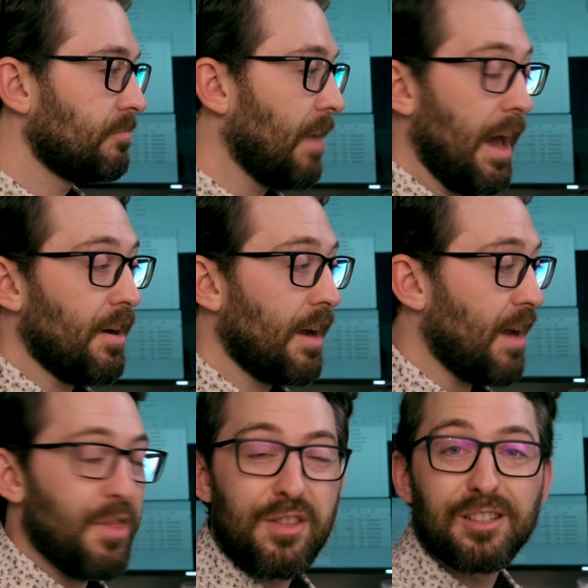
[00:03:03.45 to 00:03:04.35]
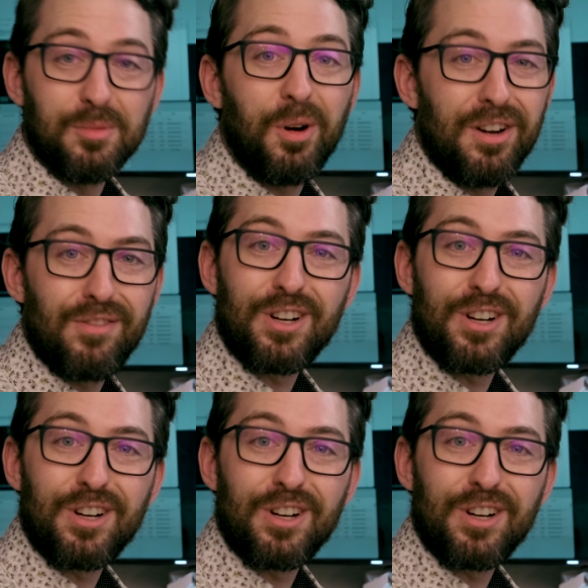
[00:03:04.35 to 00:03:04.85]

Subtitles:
I don't know, I think that's important. If you're